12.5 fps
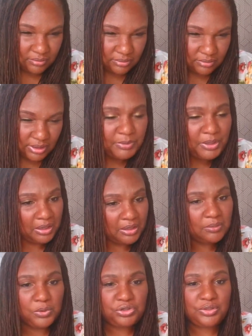Yeah,
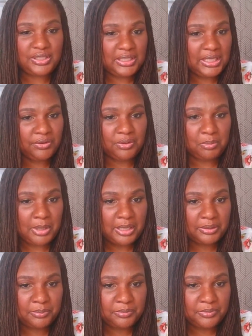what you see here on the
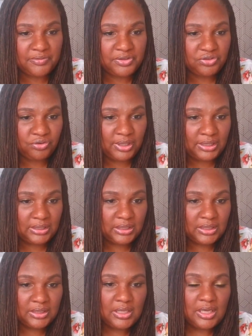bottom of the screen,
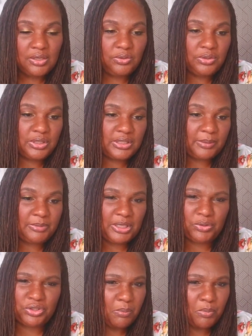you can type that or
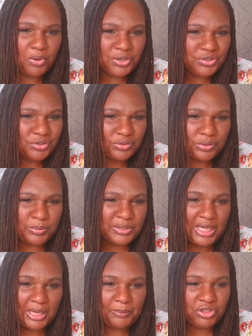Jessica Marshall, but
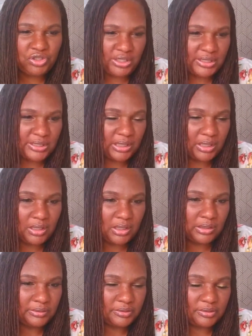type in
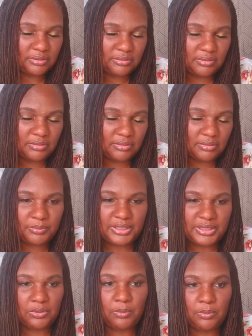Jessica,
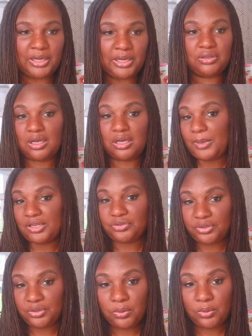CEO Microloc
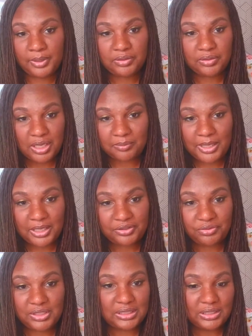Mastery or Microloc
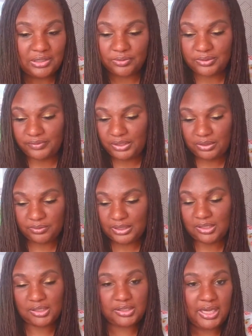Mastery. You can see those videos in
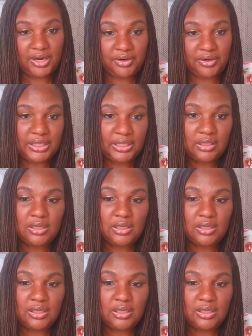entirety.